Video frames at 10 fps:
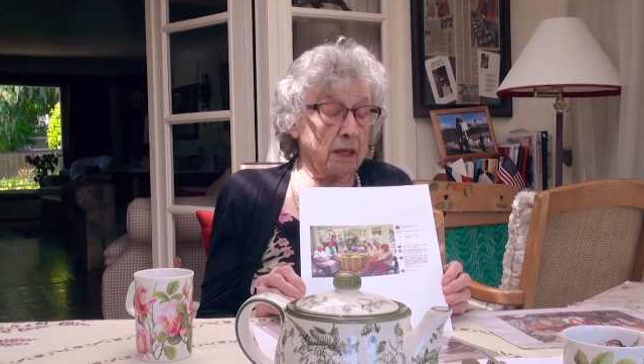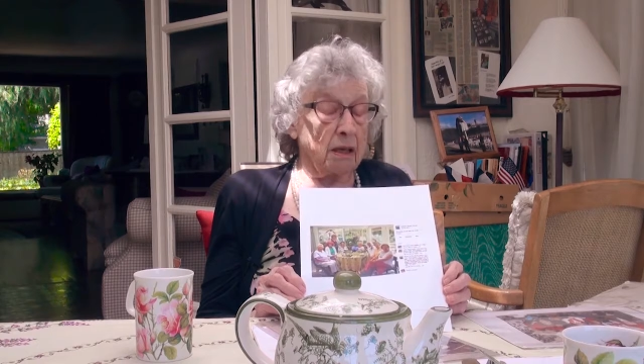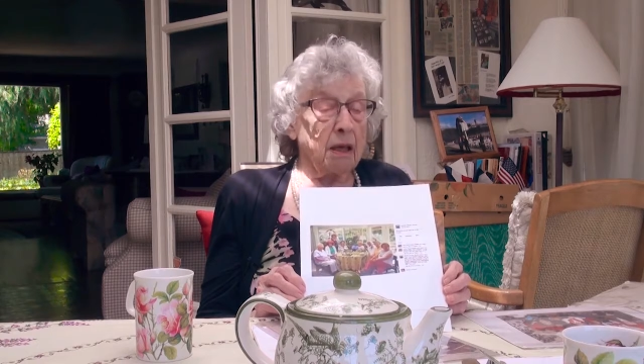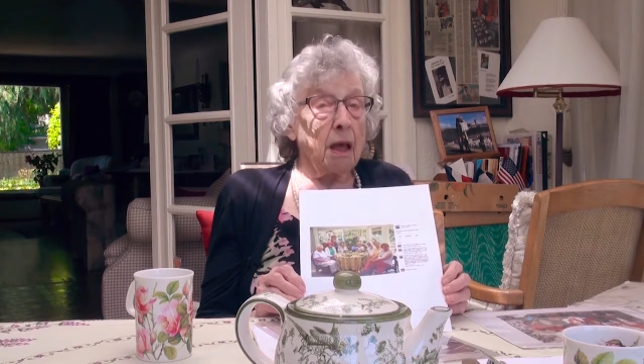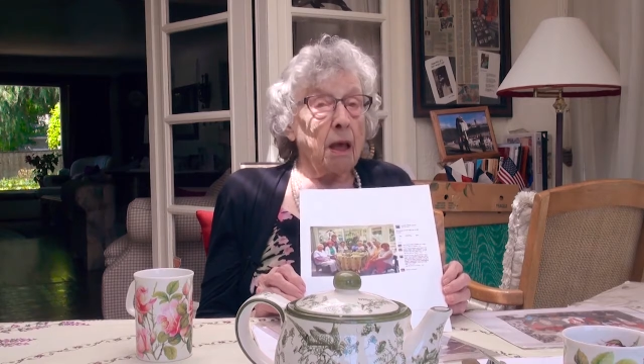
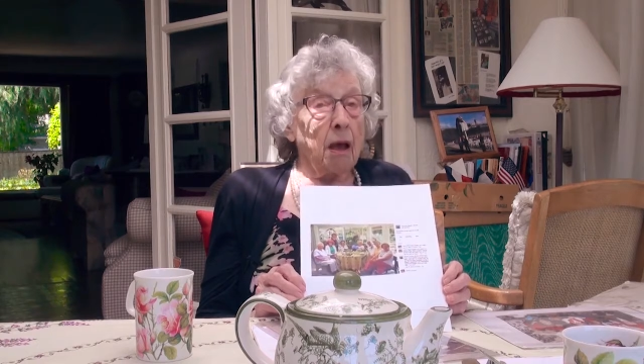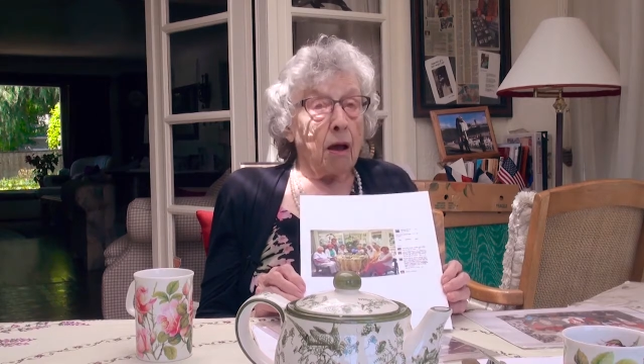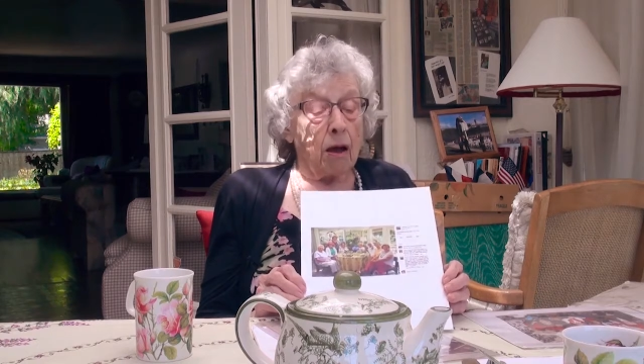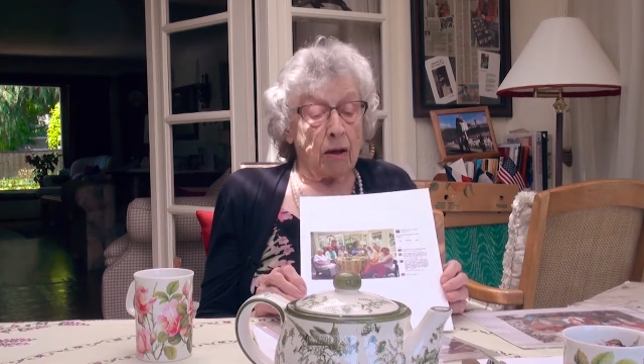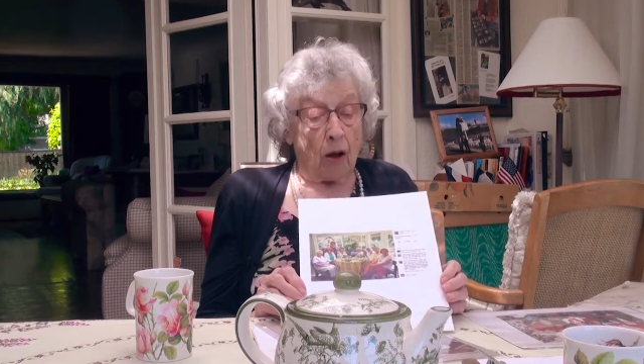Yeah.
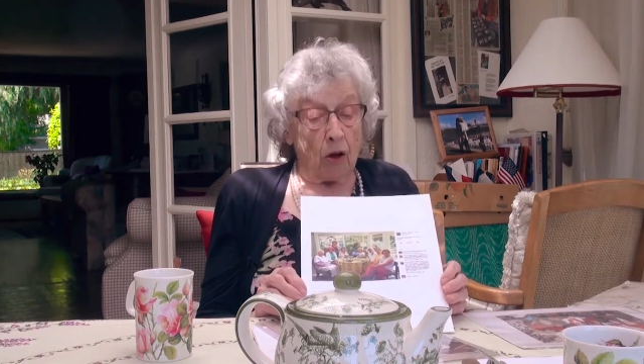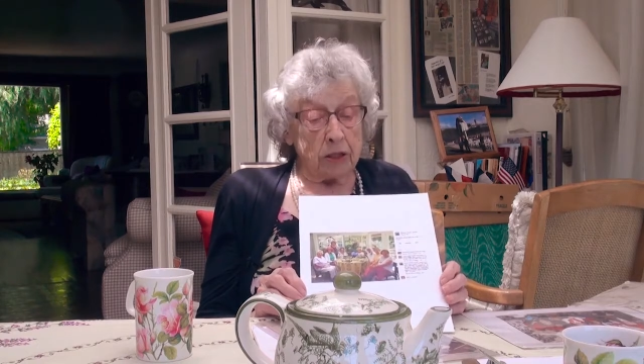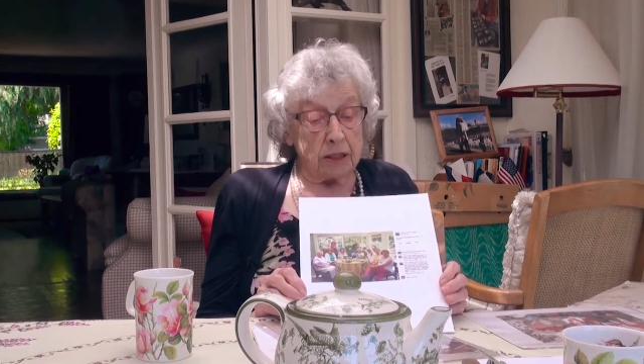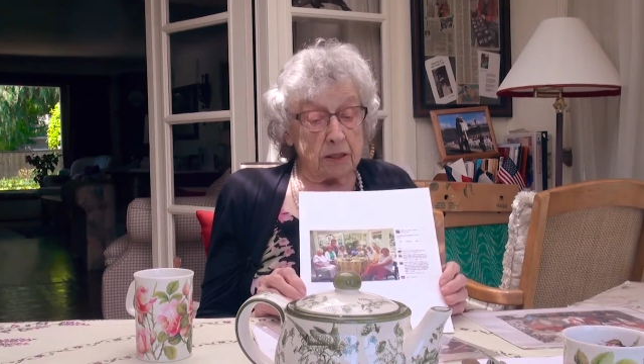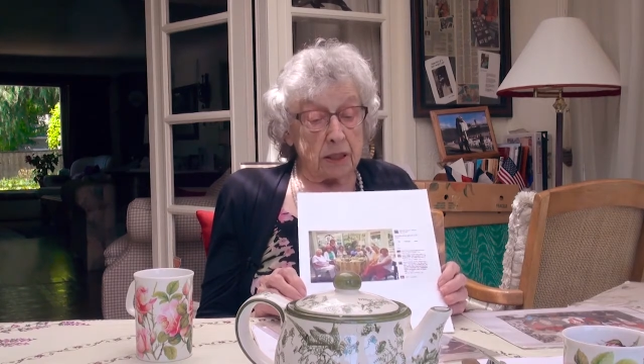
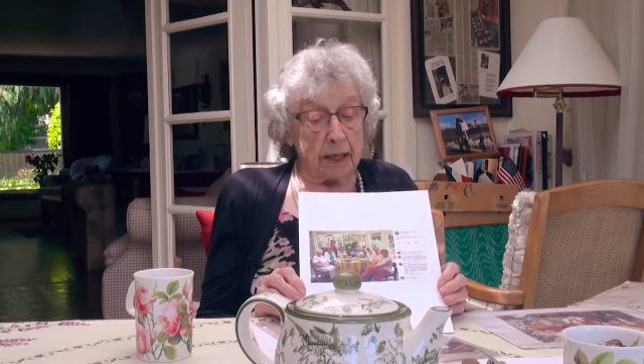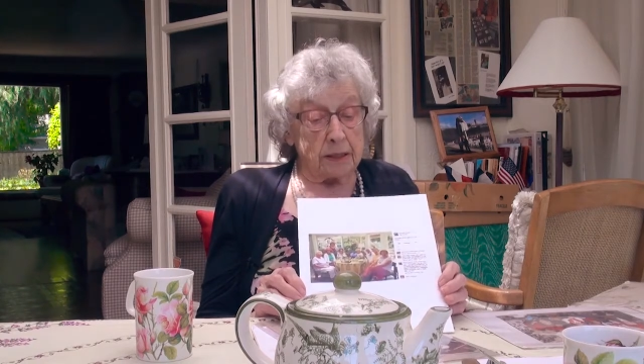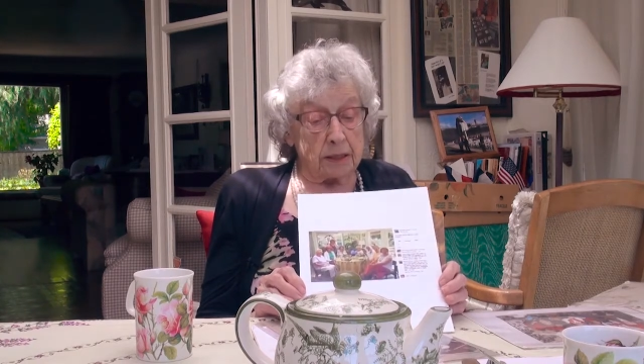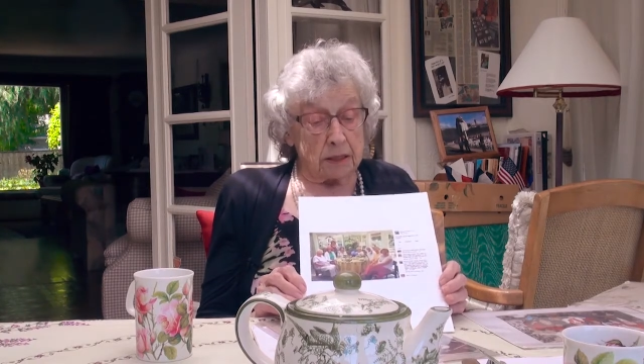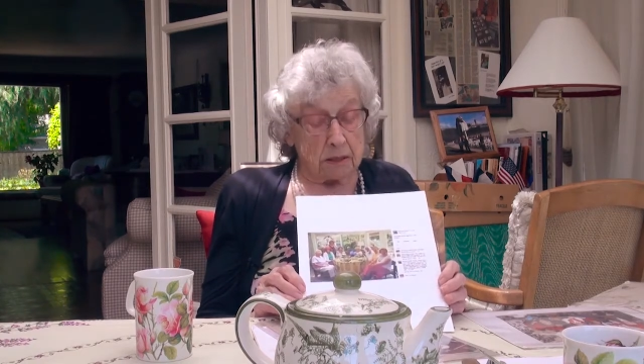All these
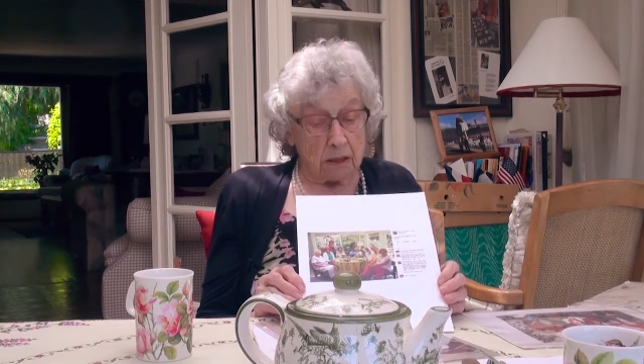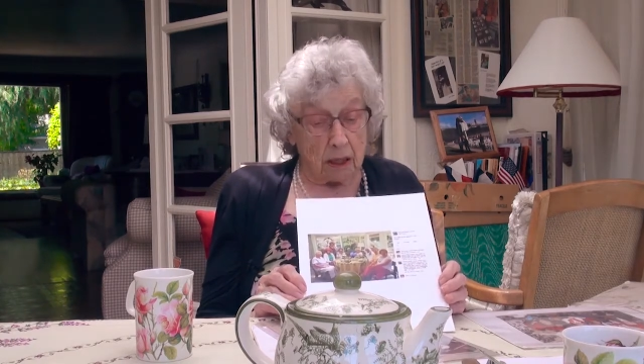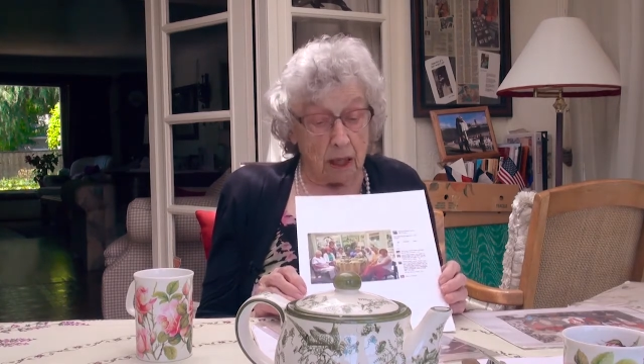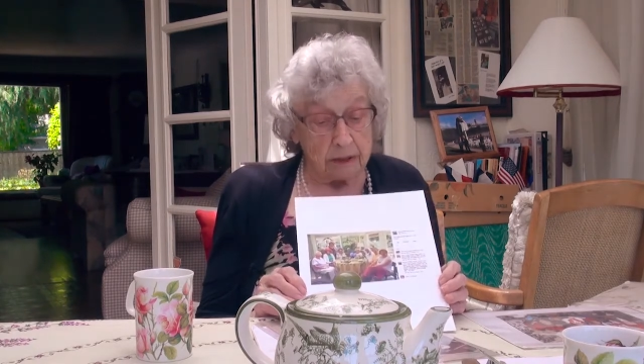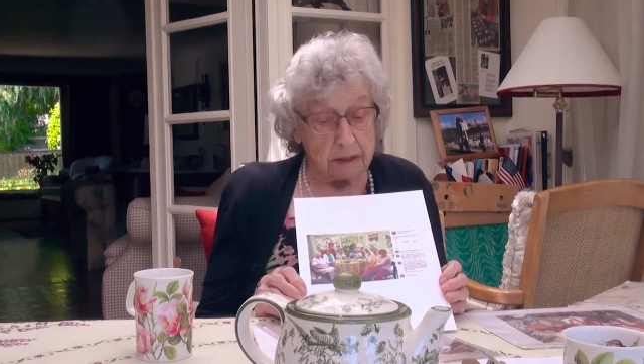ladies,
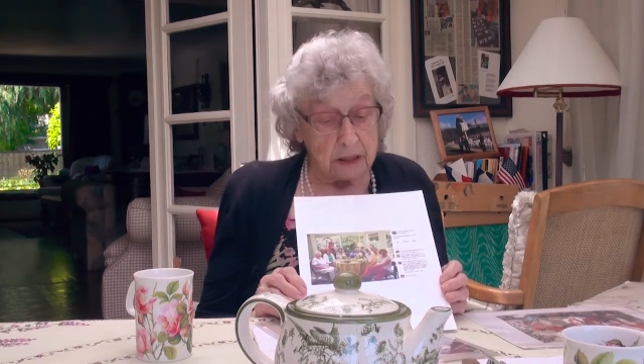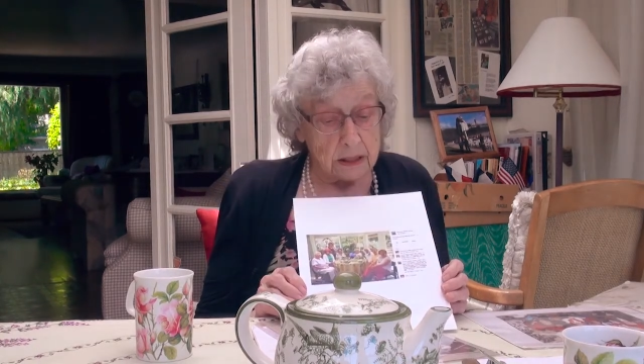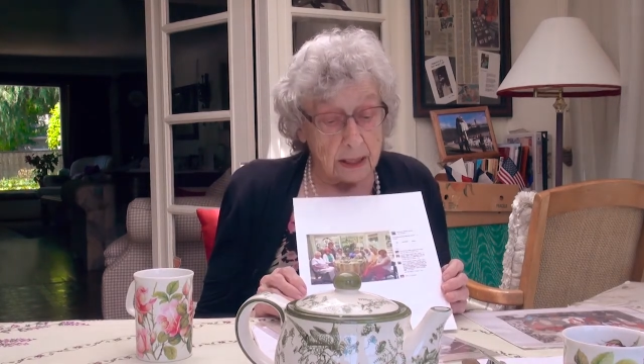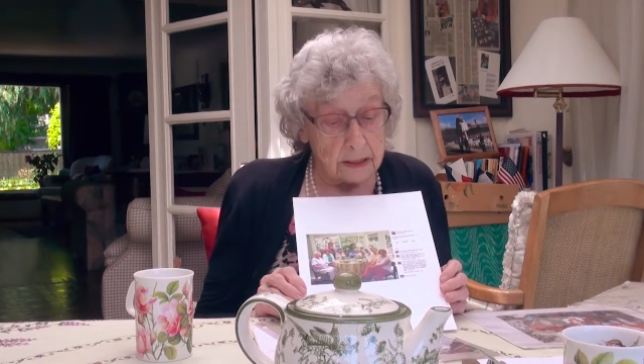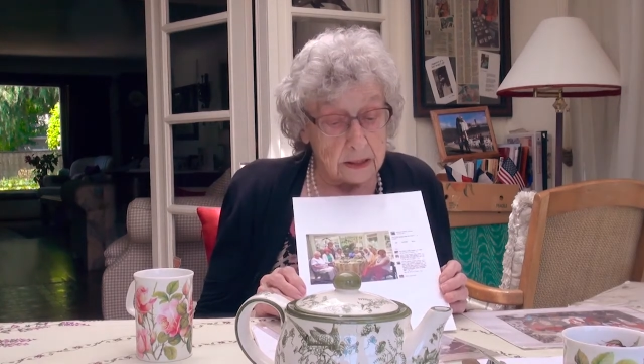a lot of
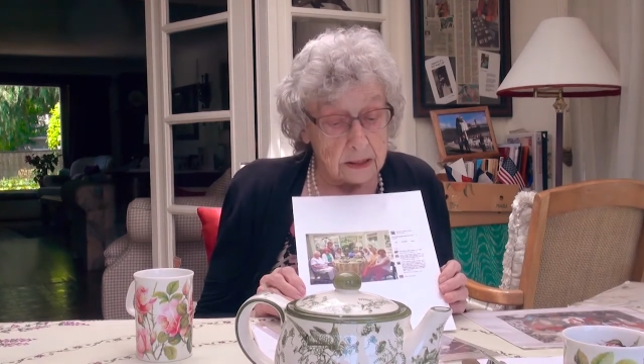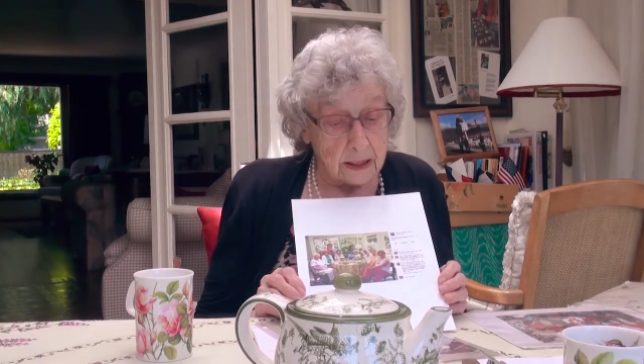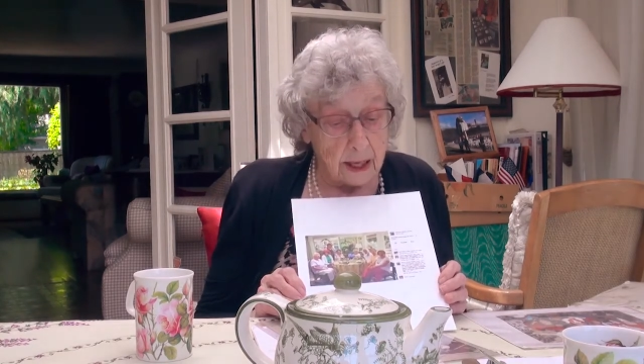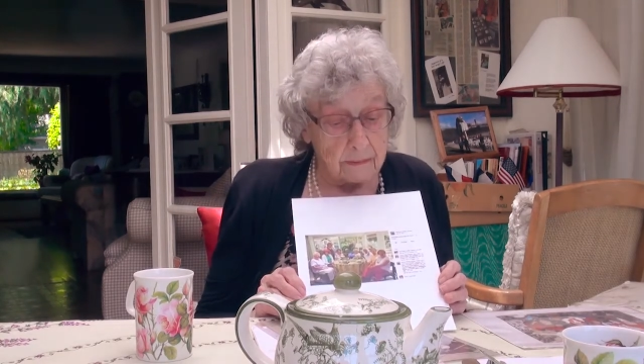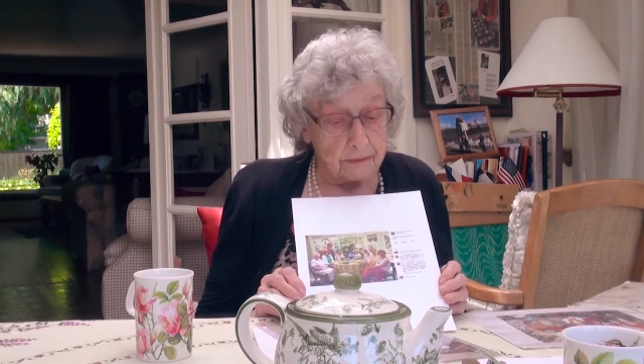these ladies
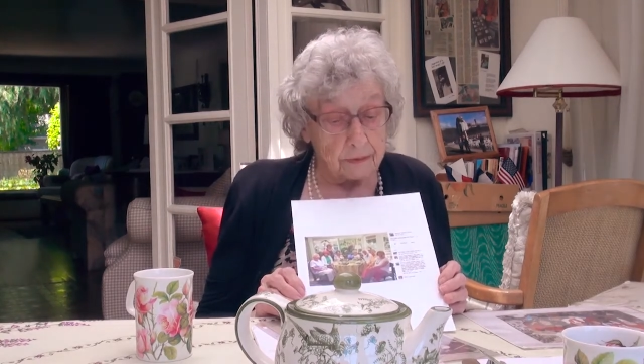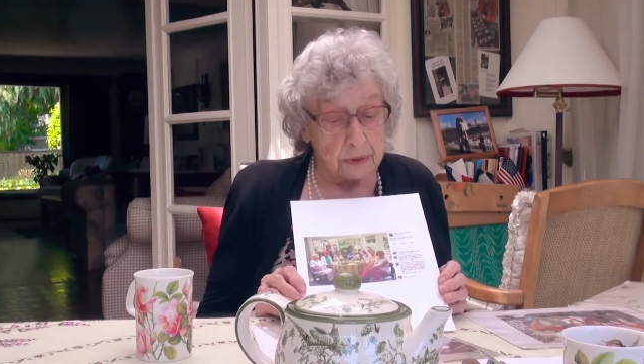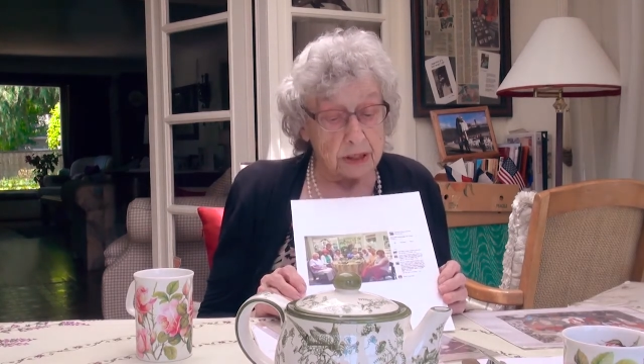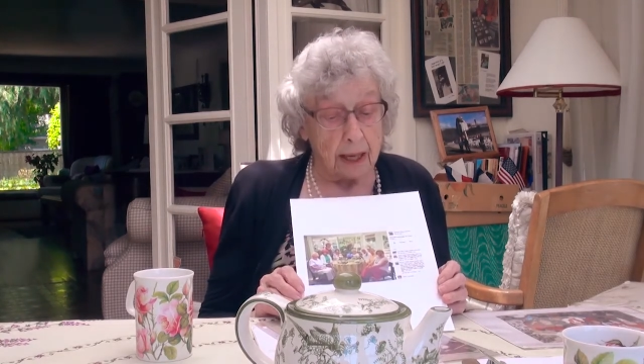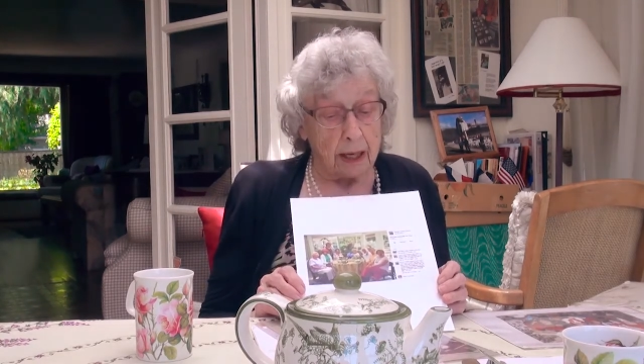came
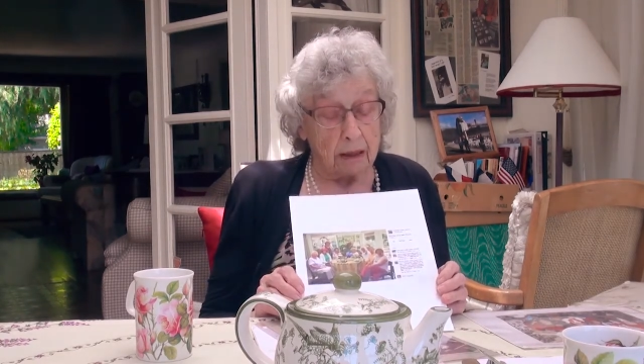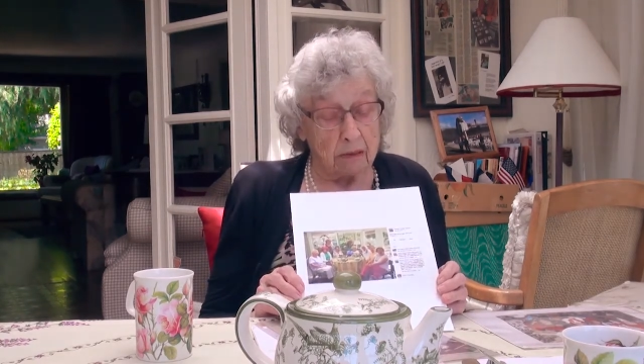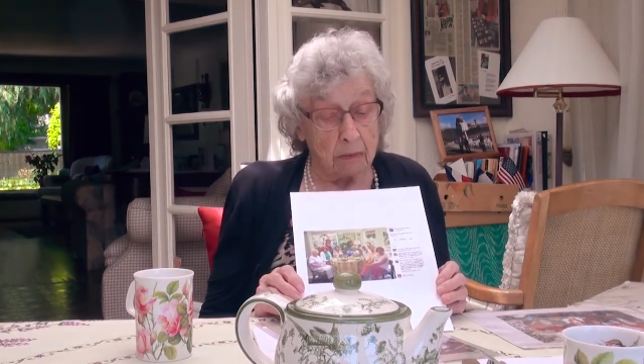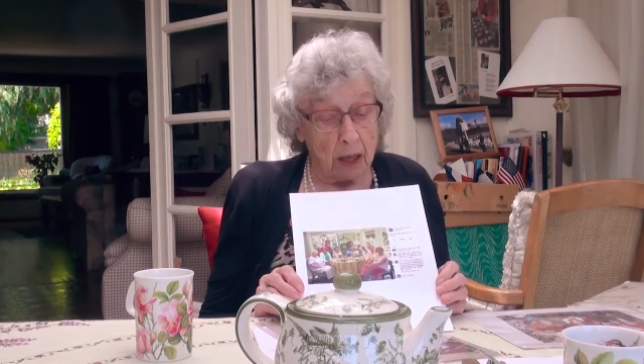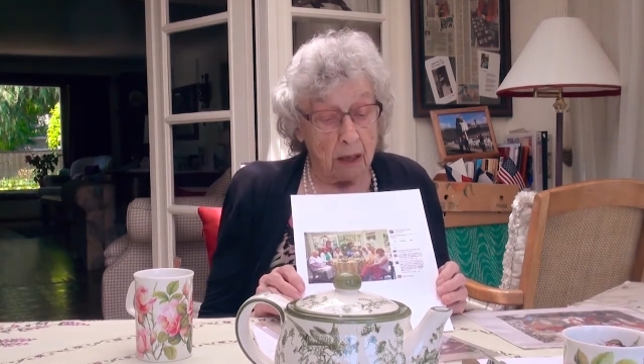from
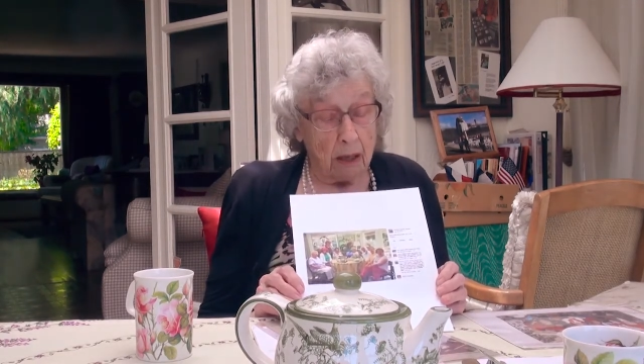Salem.